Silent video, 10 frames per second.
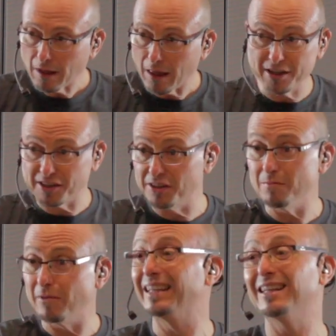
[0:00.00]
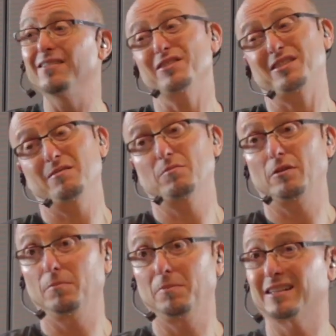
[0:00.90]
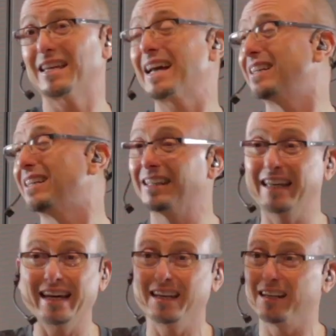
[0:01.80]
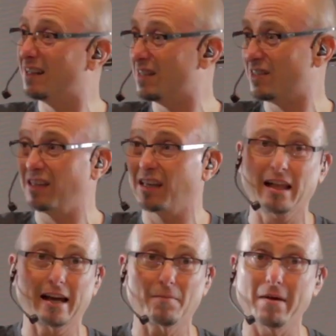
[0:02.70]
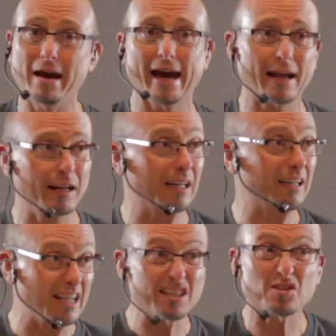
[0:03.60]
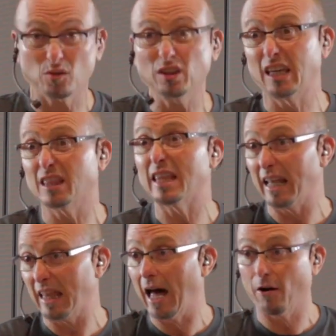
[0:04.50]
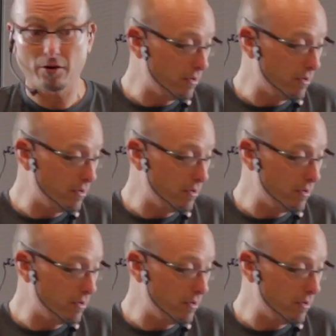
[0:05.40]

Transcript: This cymbal, I love this cymbal because I can lay into this thing like mad and it doesn't really get that loud